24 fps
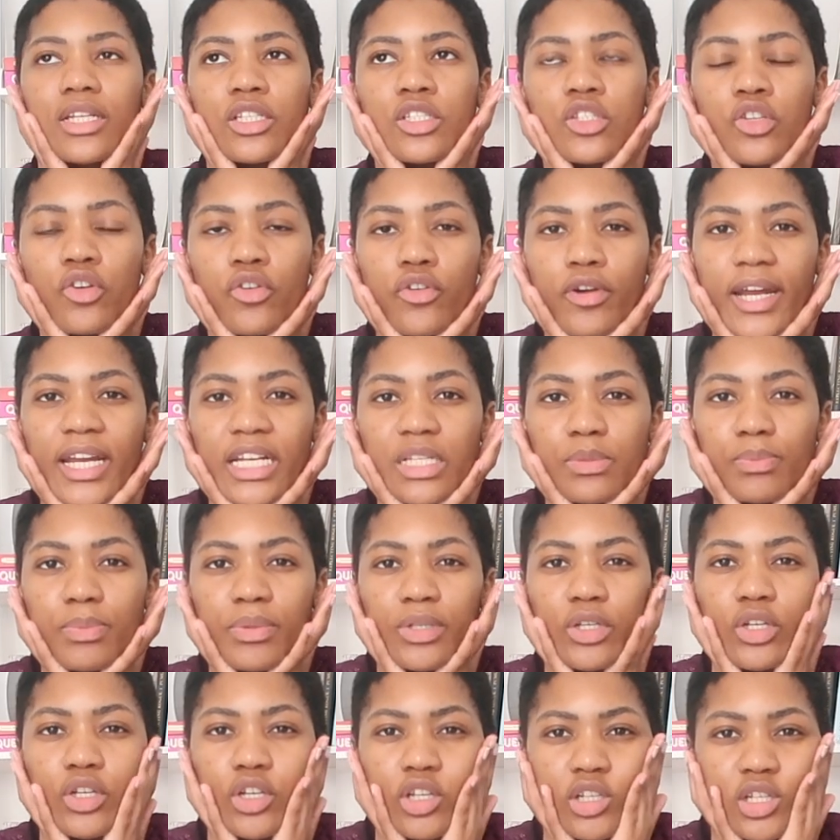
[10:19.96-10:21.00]
is great
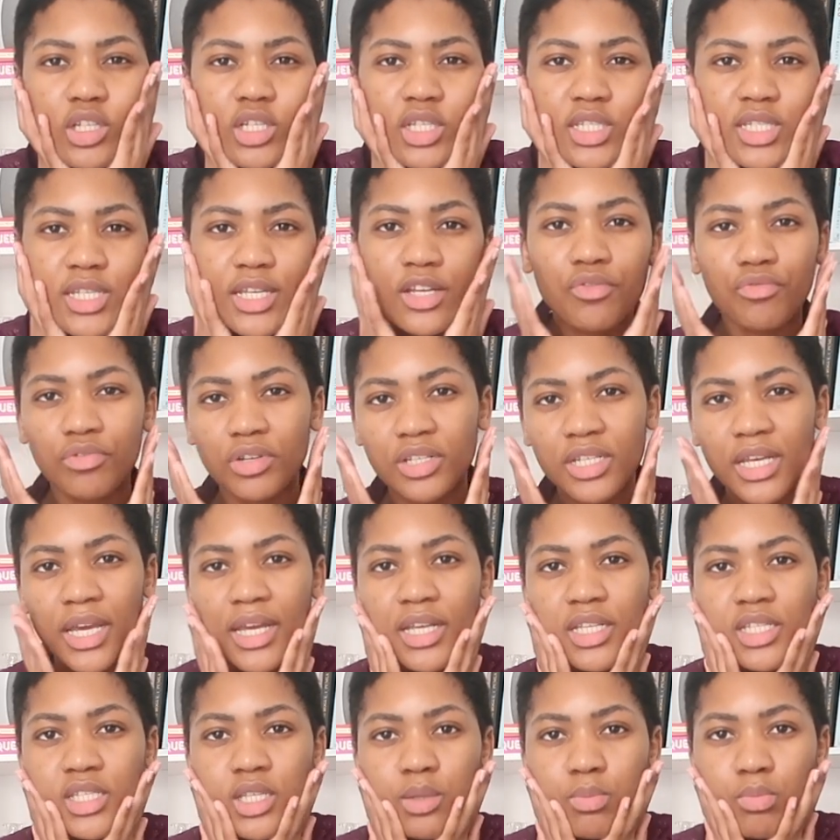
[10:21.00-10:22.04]
because it
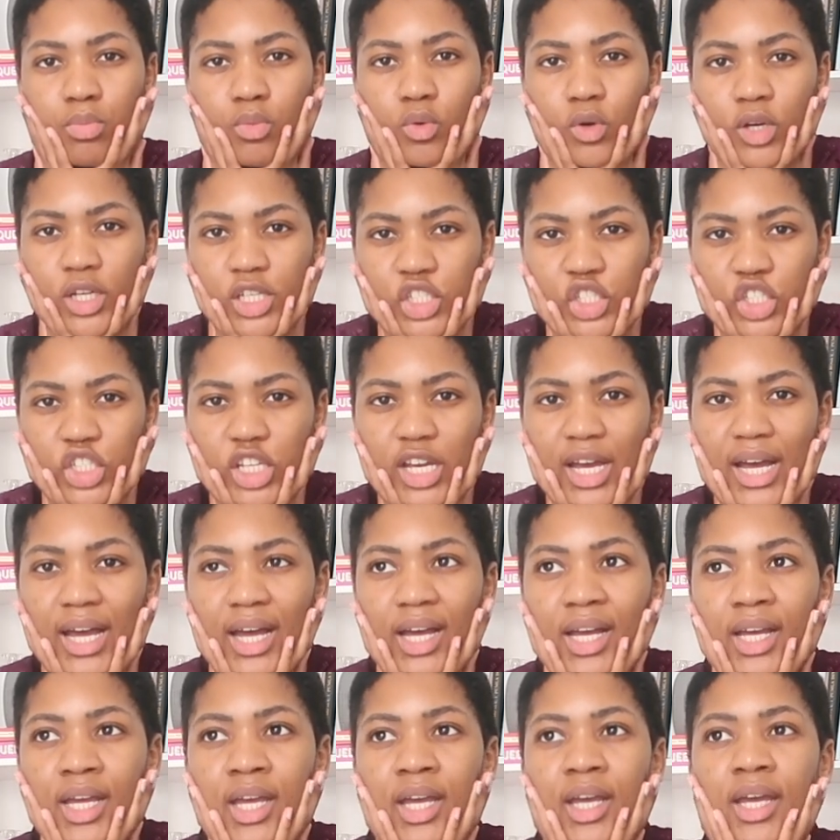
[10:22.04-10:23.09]
retains the
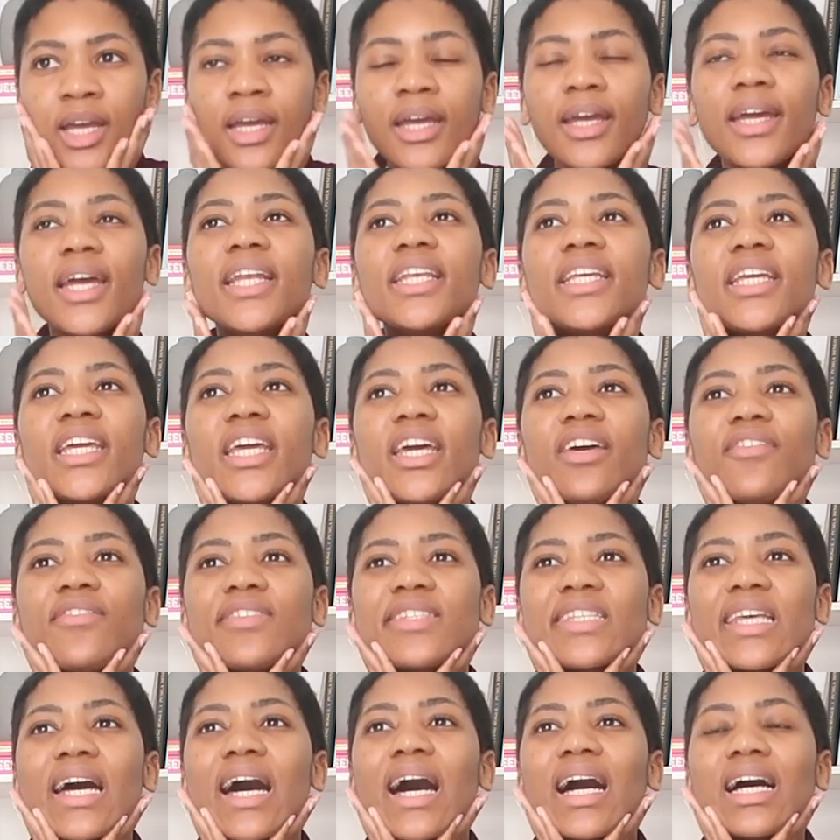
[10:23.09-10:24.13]
moisture. It
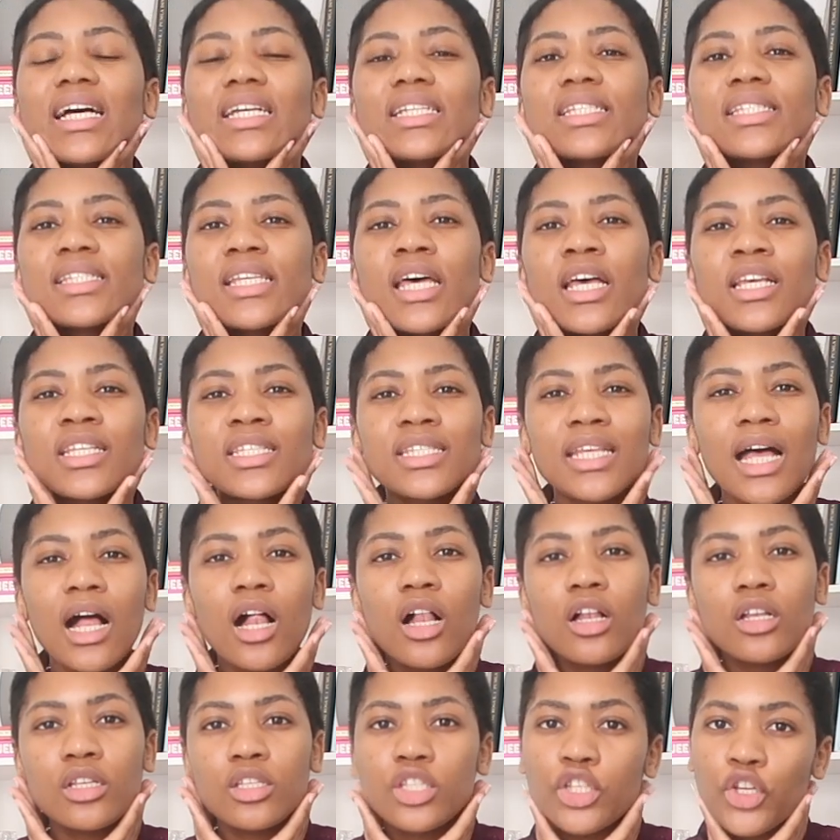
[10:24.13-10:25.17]
gives us
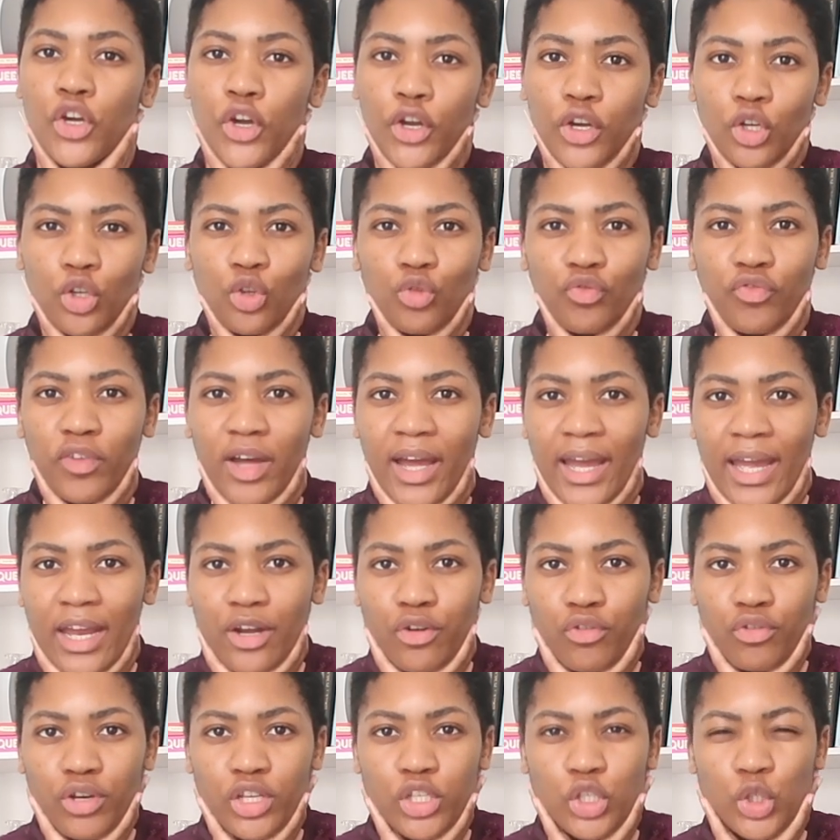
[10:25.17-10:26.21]
cell turnover
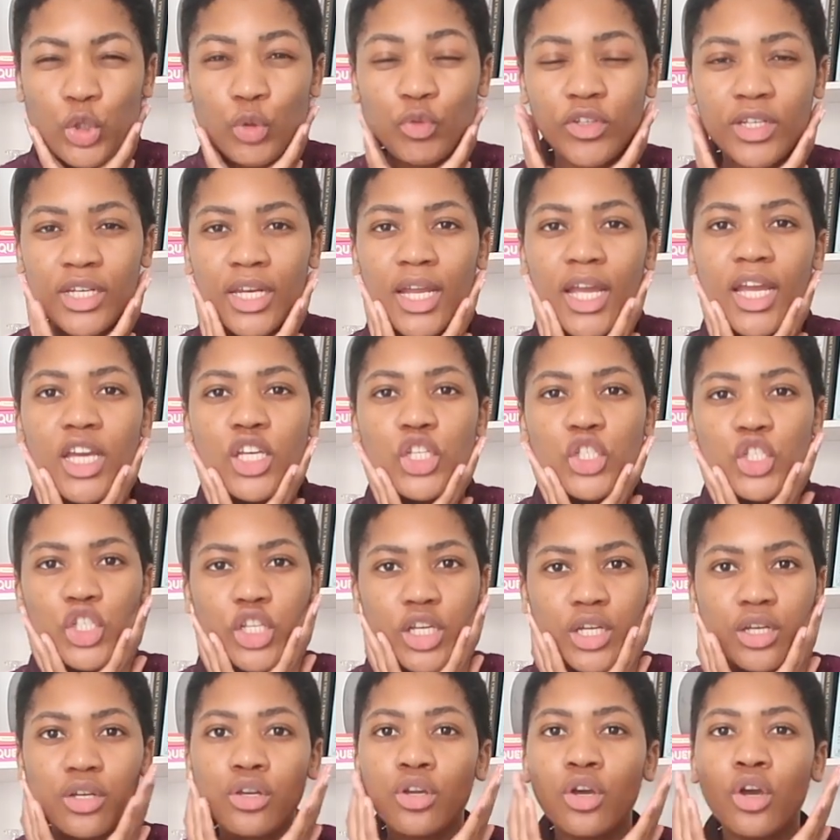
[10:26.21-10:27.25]
and
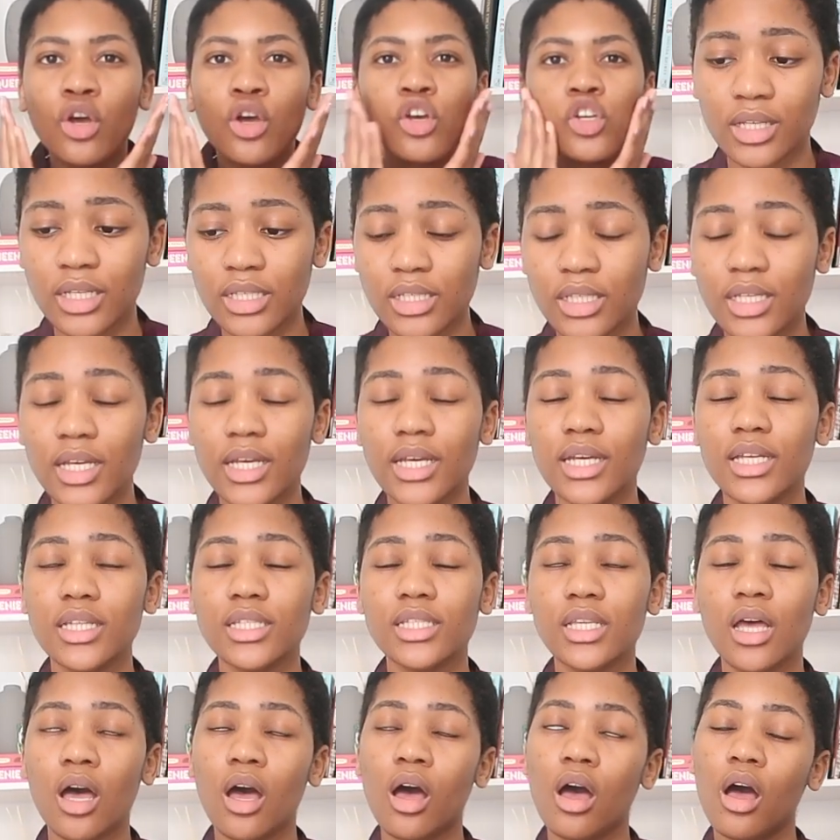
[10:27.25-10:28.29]
rejuvenation. This
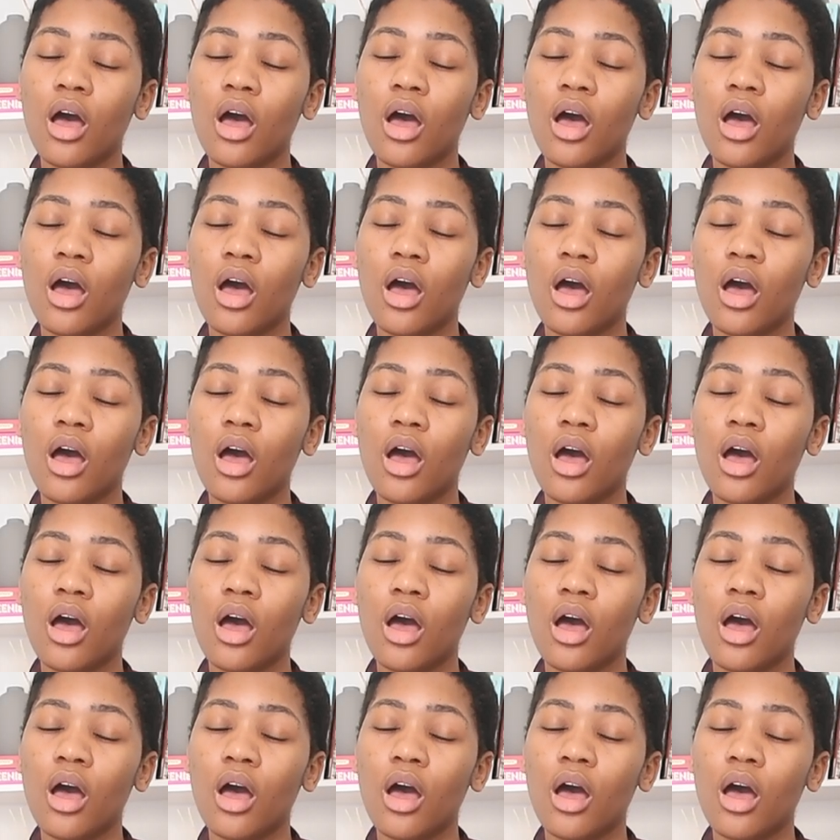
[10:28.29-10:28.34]
is